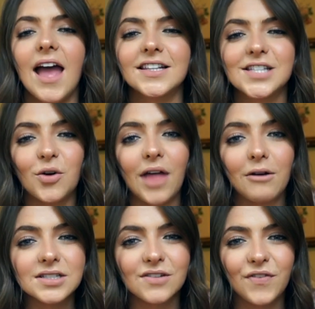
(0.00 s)
And so
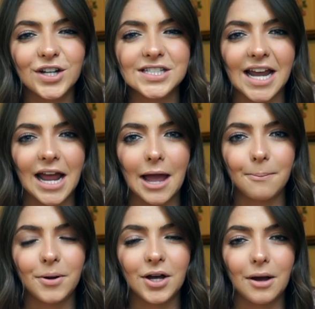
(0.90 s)
that was the first night
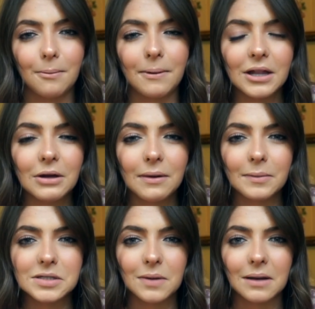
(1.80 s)
I put a pillow in
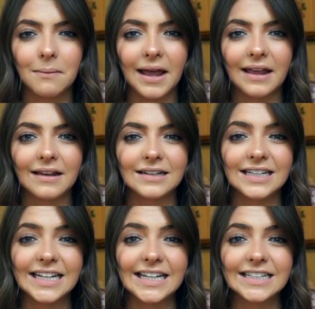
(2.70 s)
between my
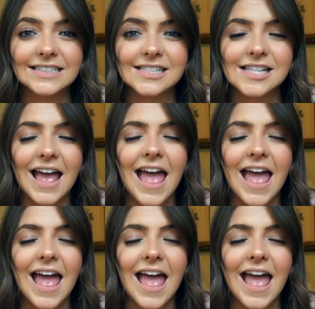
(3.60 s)
knees.